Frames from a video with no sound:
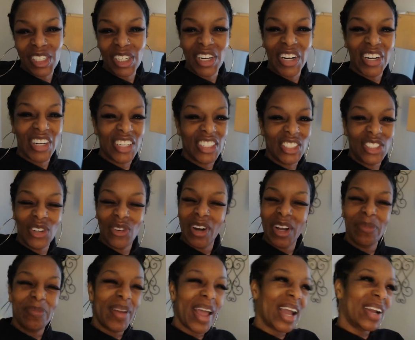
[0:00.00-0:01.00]
It's your girl
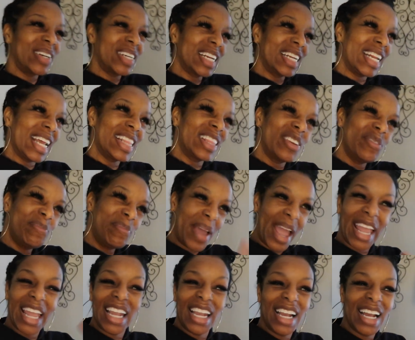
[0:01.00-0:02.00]
Joy back with another
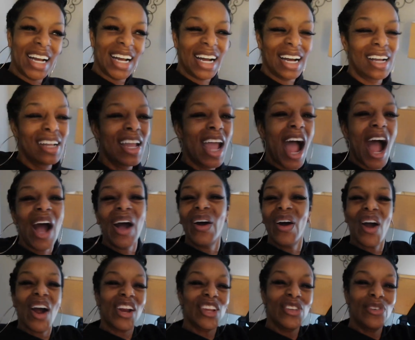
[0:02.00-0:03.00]
banger.
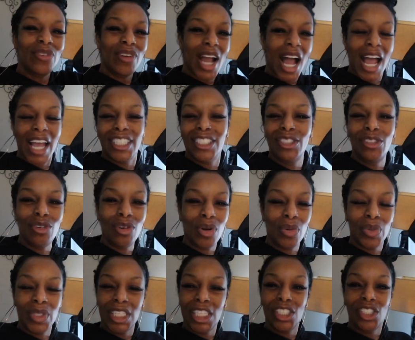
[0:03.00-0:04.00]
How are you guys
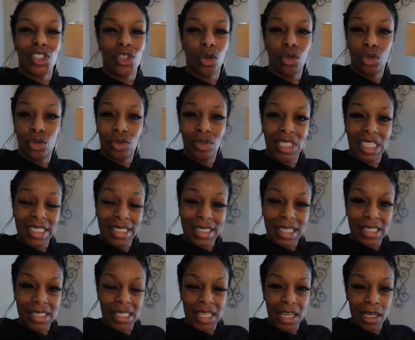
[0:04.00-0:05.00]
doing with this social
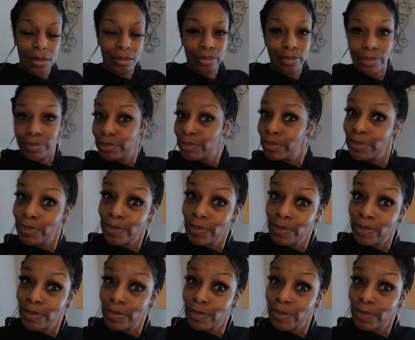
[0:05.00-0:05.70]
distancing?